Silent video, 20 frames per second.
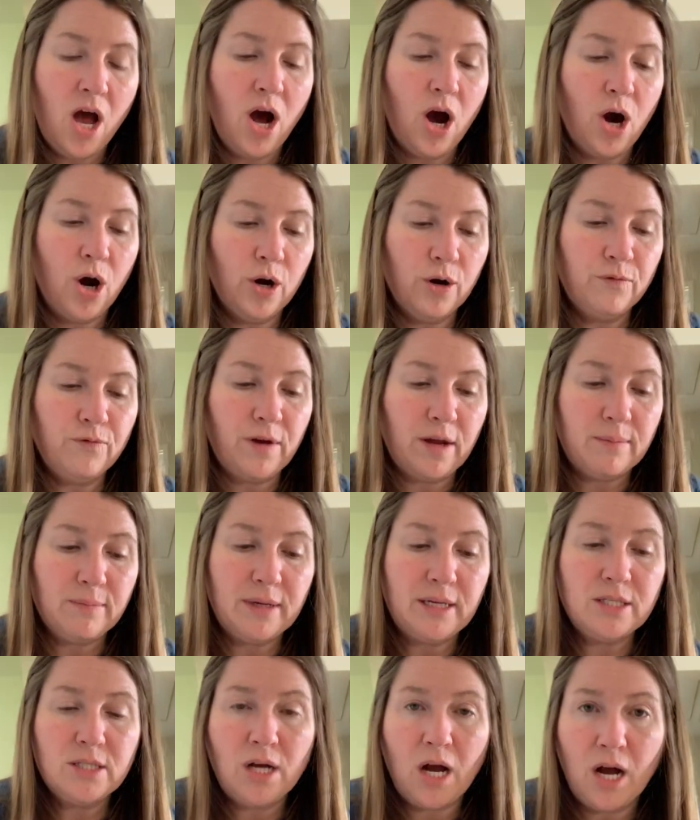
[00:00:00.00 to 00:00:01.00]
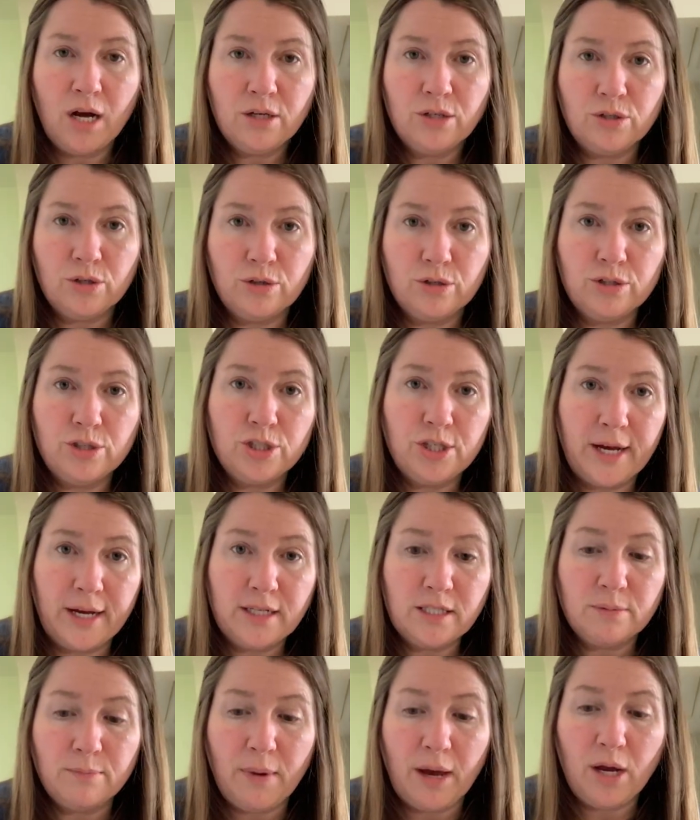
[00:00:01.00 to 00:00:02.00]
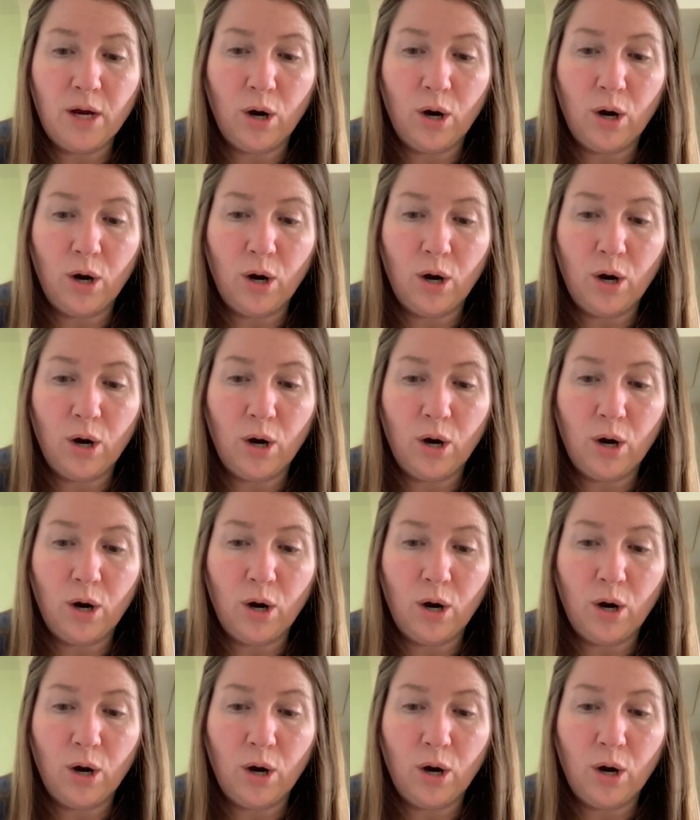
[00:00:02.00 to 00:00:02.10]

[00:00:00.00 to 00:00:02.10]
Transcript: our family doctor checked my